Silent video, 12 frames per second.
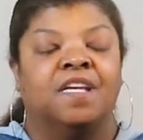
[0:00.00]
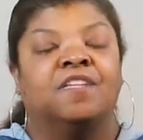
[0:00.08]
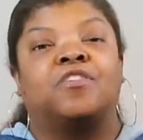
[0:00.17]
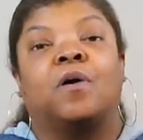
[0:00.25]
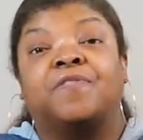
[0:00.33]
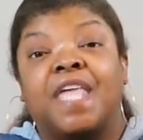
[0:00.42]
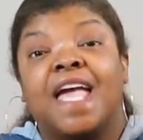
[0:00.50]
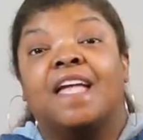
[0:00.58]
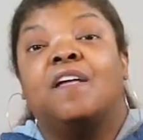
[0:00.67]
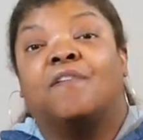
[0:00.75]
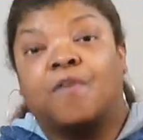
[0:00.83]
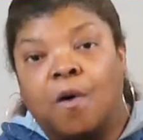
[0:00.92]
So
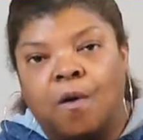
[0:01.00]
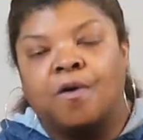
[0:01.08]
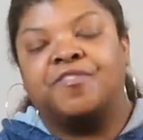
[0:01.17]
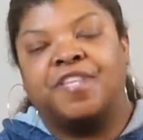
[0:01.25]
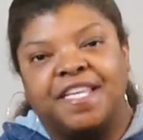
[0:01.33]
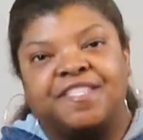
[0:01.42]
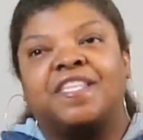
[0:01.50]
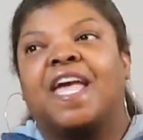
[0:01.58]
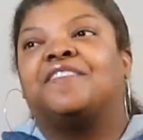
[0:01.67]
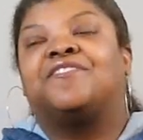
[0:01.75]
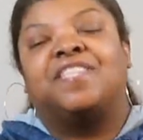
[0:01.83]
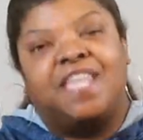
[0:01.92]
then, of course, he
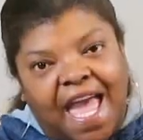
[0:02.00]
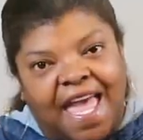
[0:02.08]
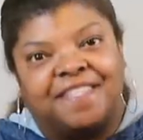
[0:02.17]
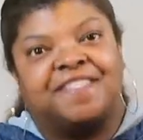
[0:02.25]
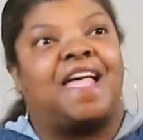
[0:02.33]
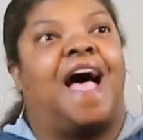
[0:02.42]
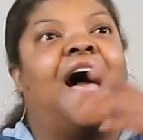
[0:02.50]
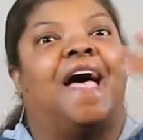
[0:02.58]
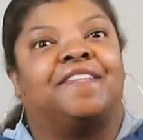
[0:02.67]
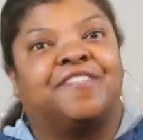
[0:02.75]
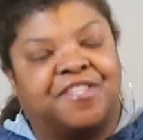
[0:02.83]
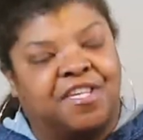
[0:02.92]
says, yes,
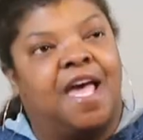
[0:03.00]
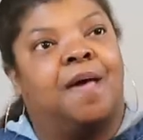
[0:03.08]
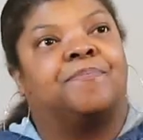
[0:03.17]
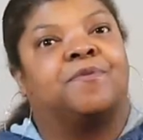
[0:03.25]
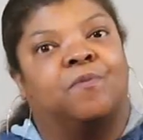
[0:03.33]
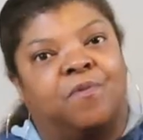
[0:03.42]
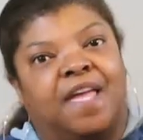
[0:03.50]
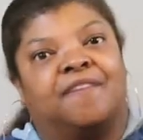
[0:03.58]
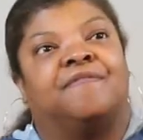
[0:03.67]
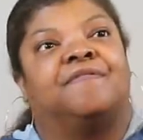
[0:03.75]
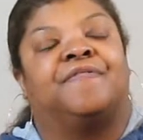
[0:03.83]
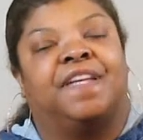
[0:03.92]
I slept
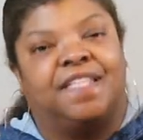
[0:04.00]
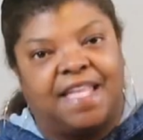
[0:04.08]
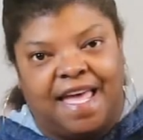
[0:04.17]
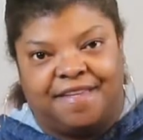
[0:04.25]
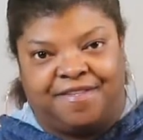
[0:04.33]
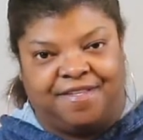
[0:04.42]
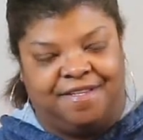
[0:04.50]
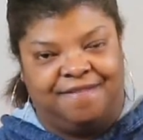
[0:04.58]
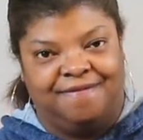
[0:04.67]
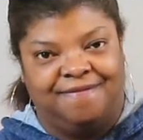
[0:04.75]
with Vanessa.